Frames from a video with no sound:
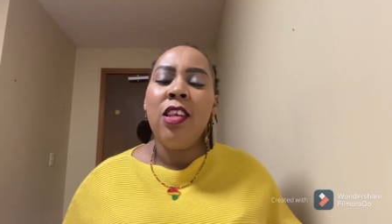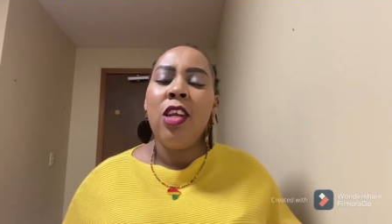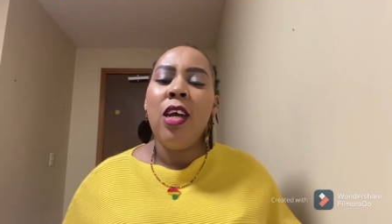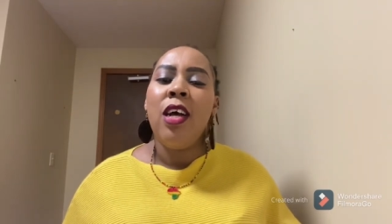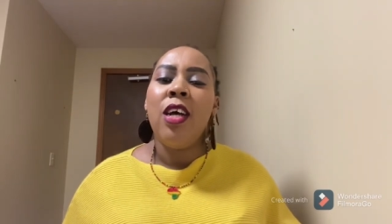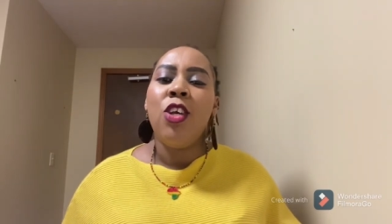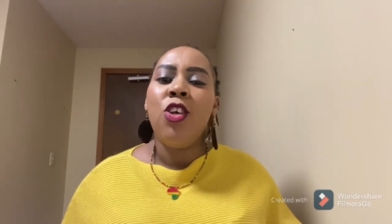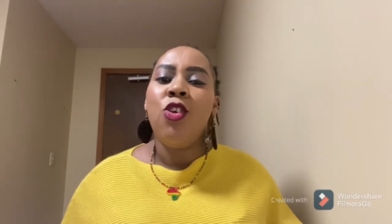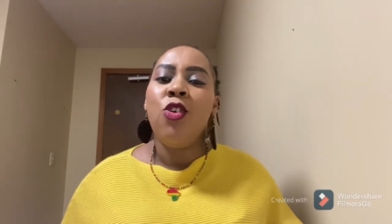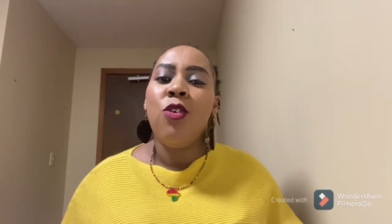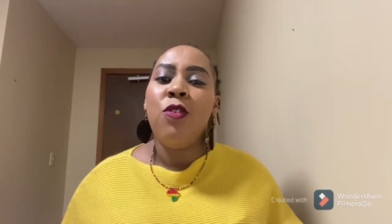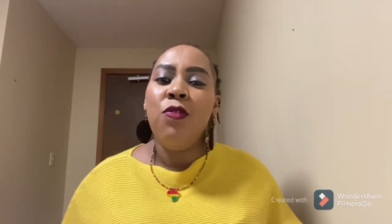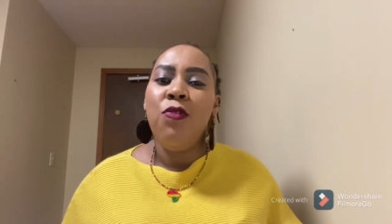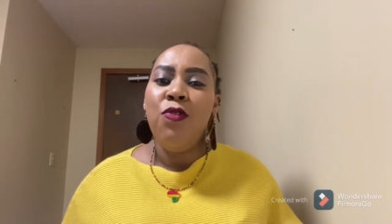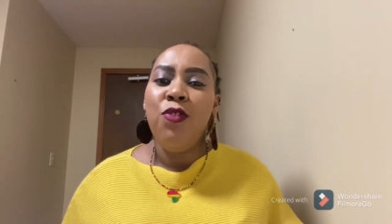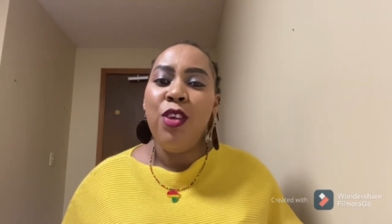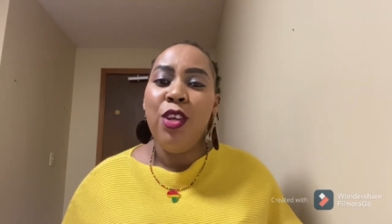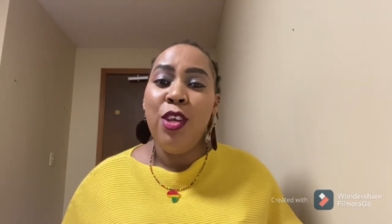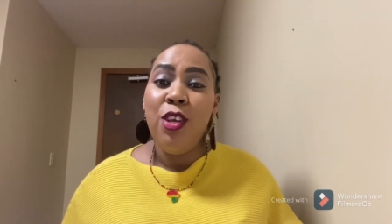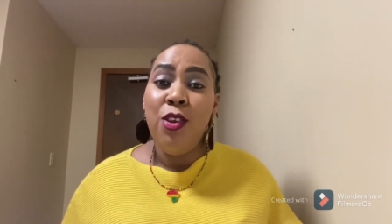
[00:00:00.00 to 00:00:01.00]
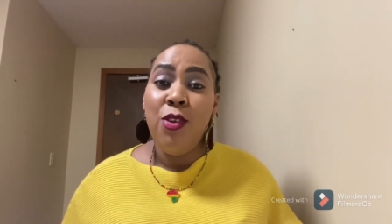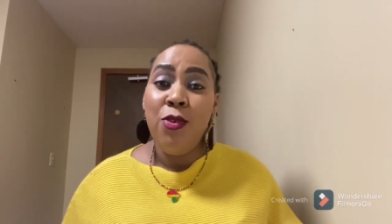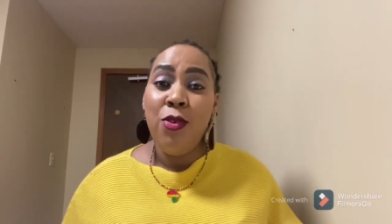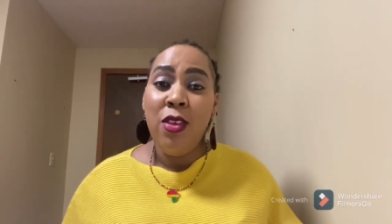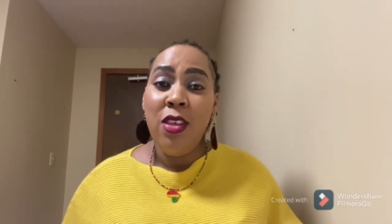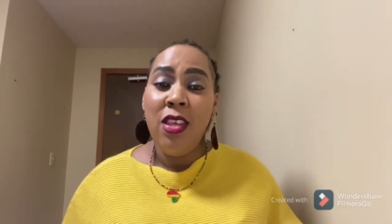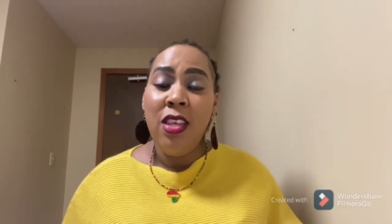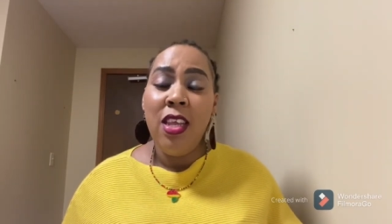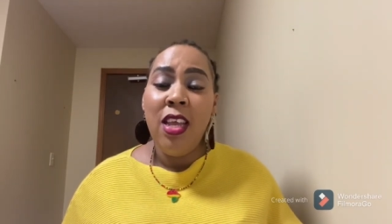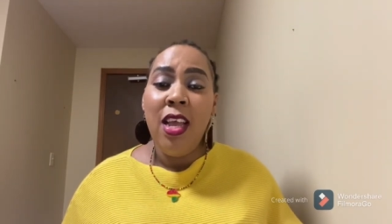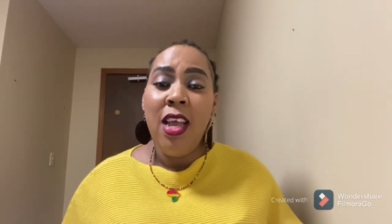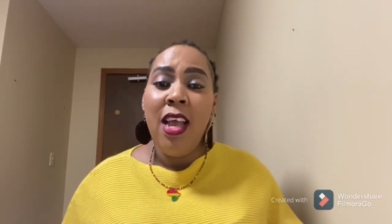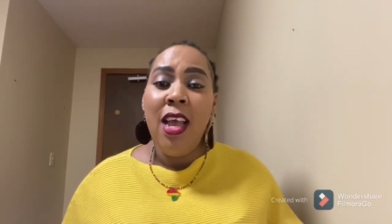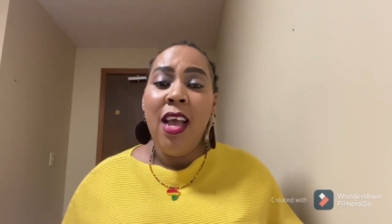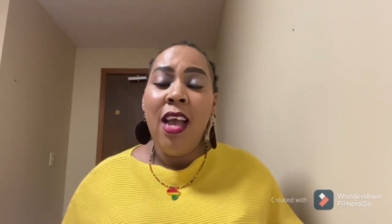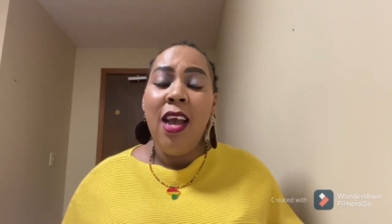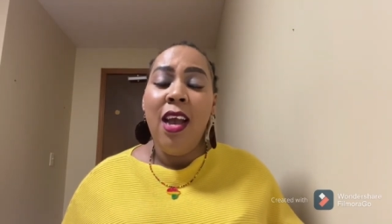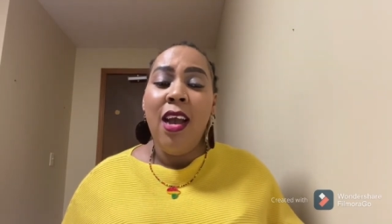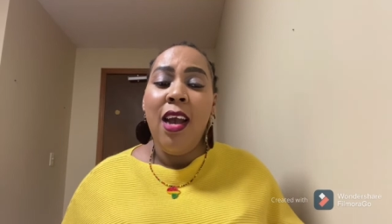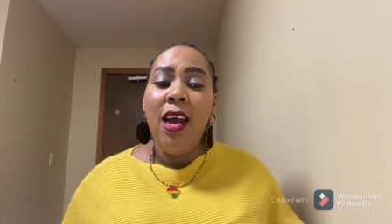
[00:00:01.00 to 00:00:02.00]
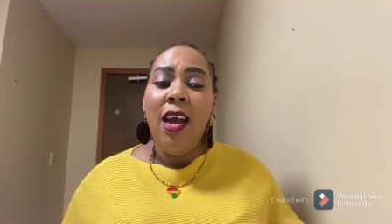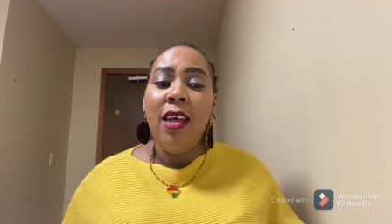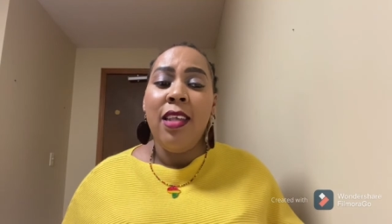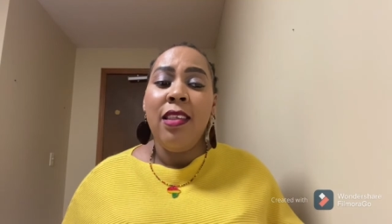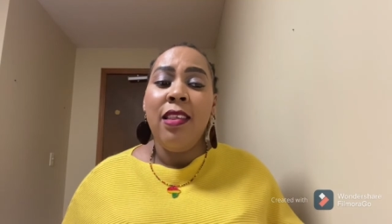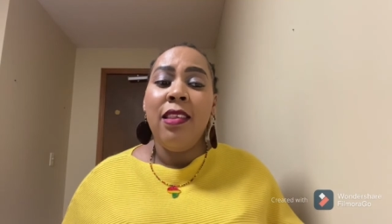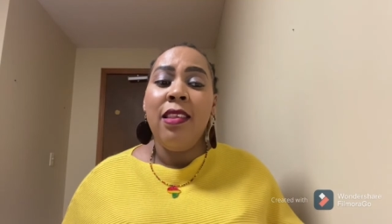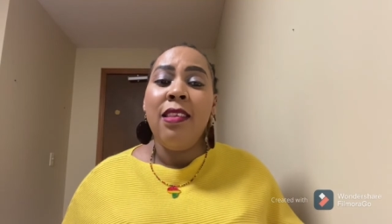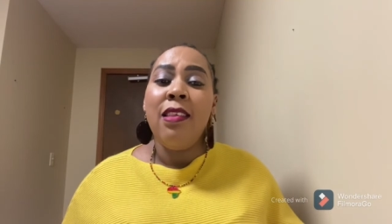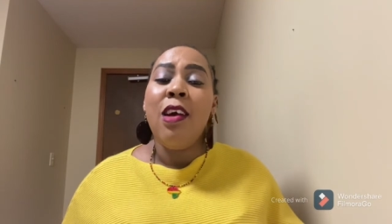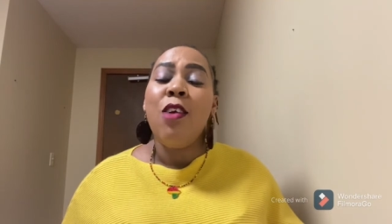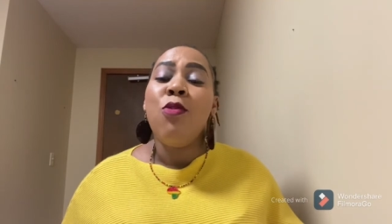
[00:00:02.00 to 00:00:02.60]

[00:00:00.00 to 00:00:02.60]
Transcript: short videos za